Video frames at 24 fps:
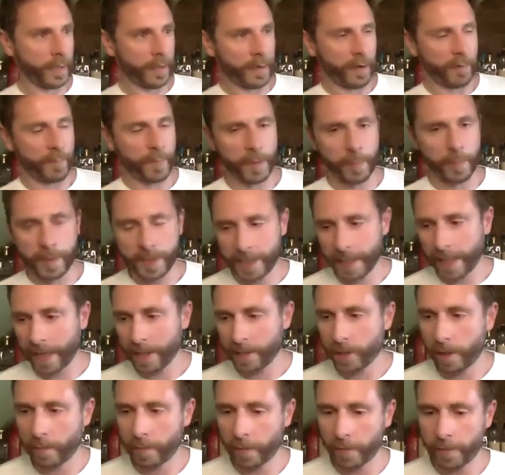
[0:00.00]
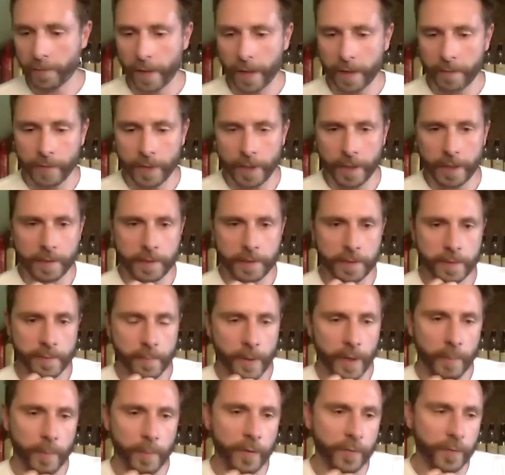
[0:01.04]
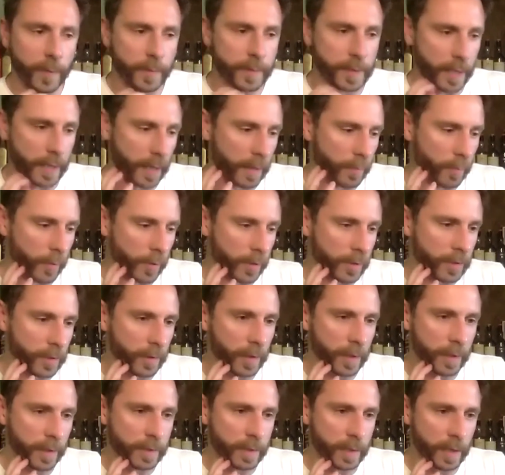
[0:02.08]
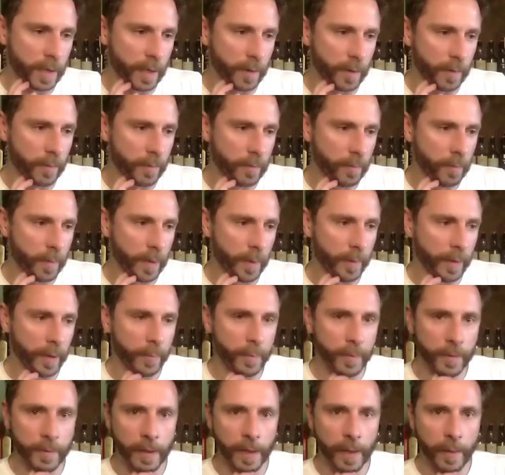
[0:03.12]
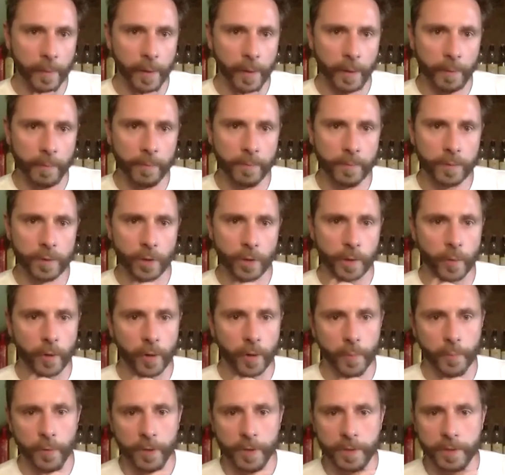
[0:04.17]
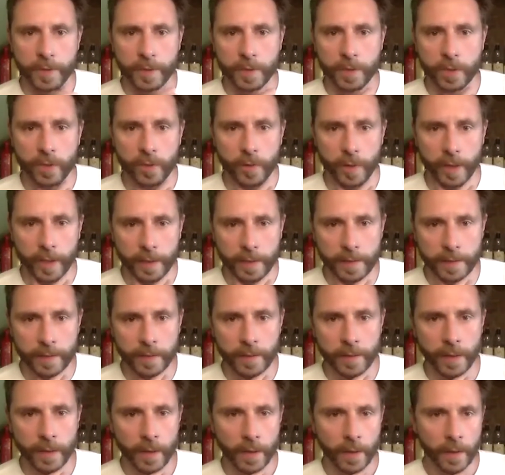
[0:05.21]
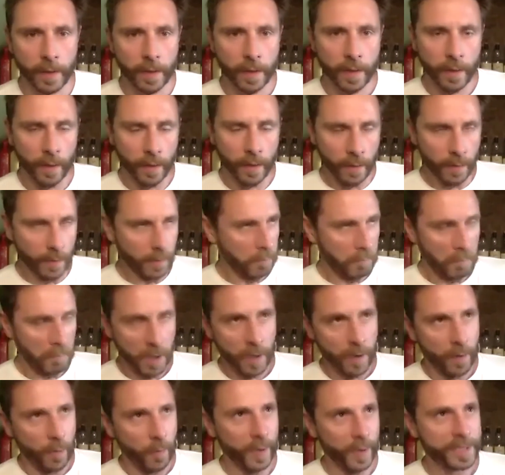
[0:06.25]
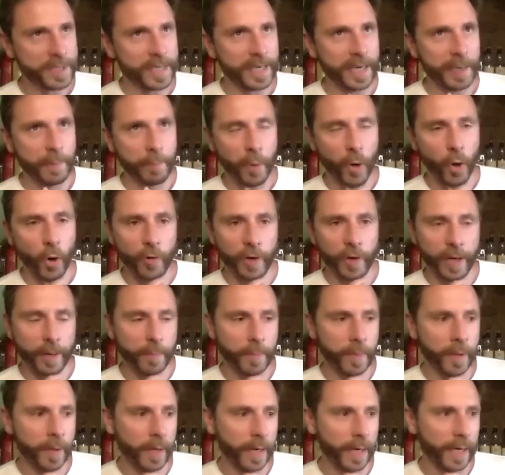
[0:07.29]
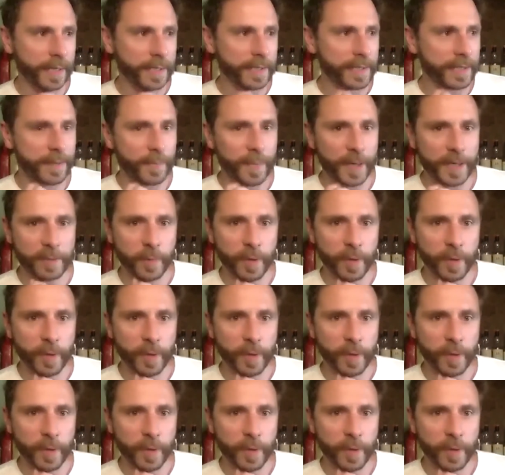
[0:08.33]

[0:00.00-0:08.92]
I've been with Diageo for 5 years, but I moved up to Edinburgh 2 years ago, where we opened our Johnnie Walker Princes Street whiskey emporium, I guess is the best